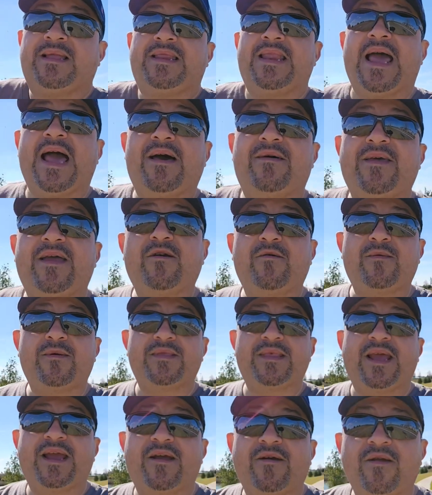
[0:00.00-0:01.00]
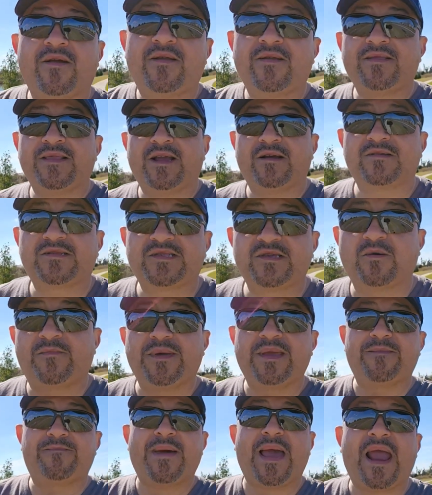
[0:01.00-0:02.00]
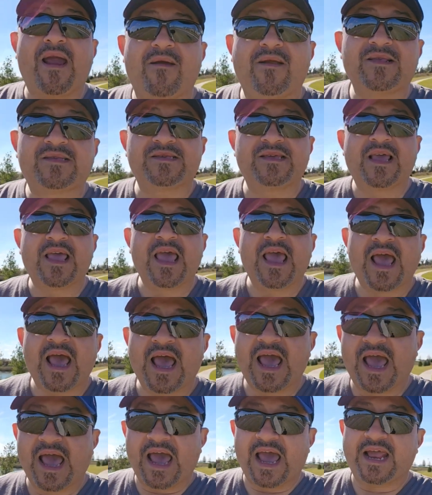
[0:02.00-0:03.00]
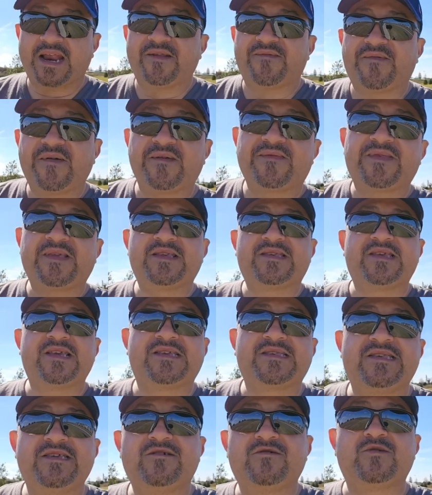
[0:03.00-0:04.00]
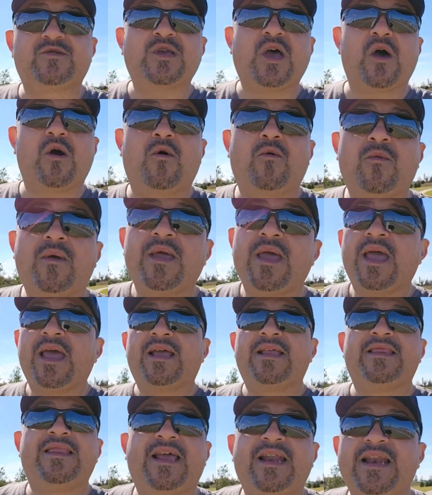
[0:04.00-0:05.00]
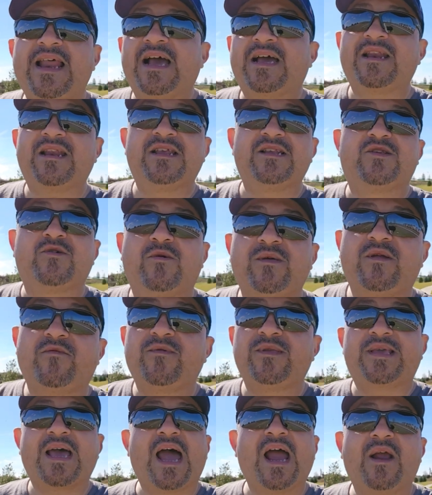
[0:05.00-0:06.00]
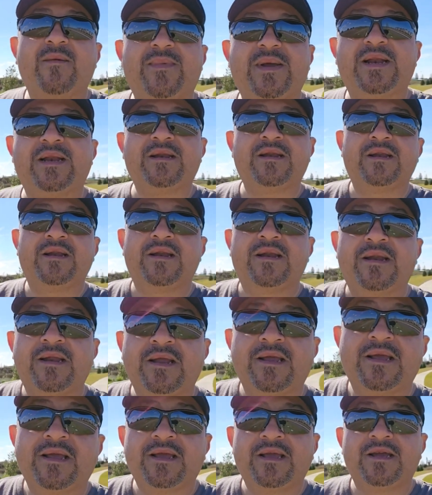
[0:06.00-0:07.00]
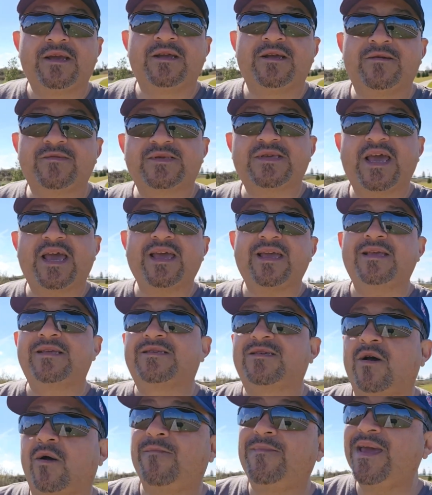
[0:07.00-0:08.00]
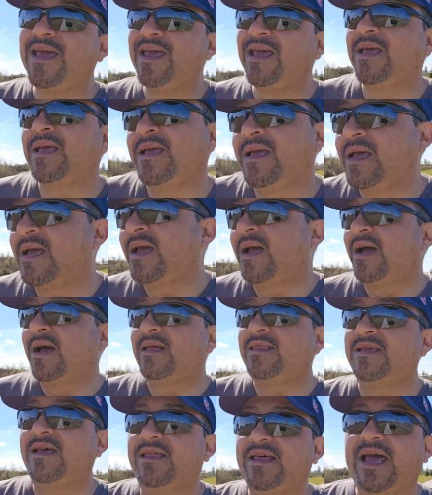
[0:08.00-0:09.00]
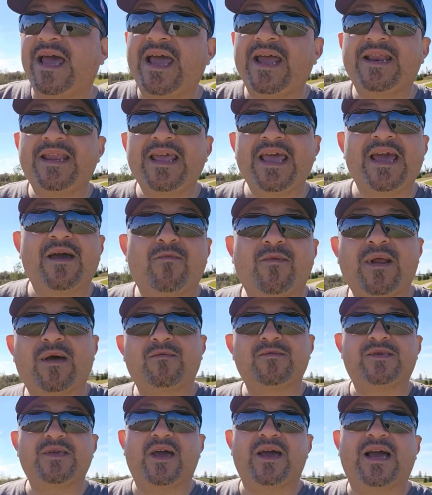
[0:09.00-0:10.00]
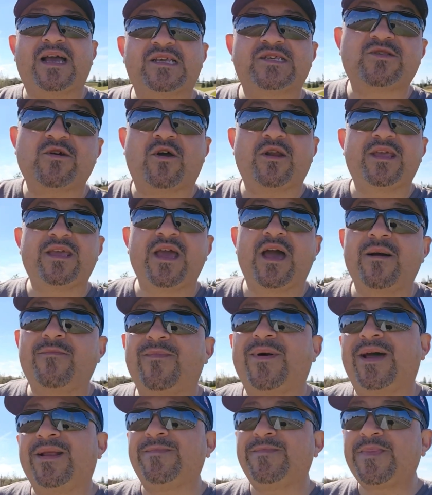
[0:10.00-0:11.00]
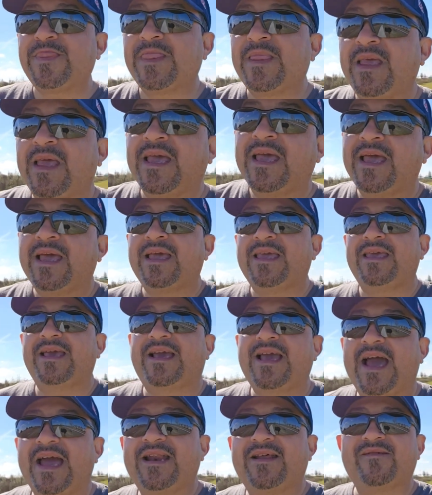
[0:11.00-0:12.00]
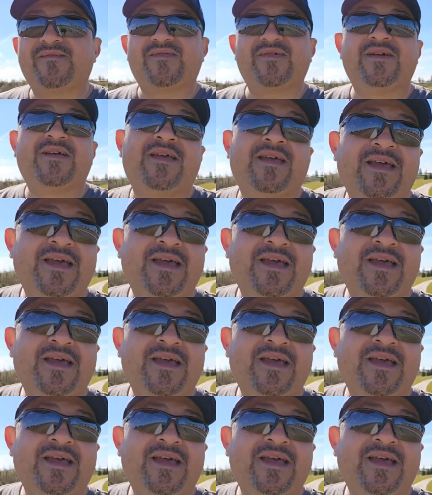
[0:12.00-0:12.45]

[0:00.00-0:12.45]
now they're still being parents at 50, 60 years old. They're not going to enjoy their retirement. You know what I'm saying? So me, on the other hand, yeah, when I was young, I started young, but you kind of,